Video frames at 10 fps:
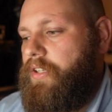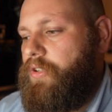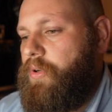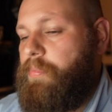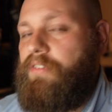
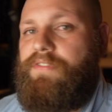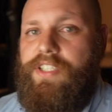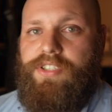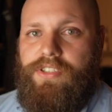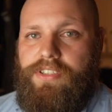you are
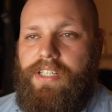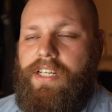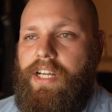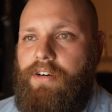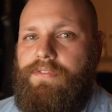proficient
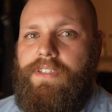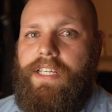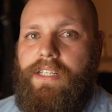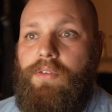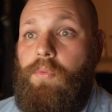enough in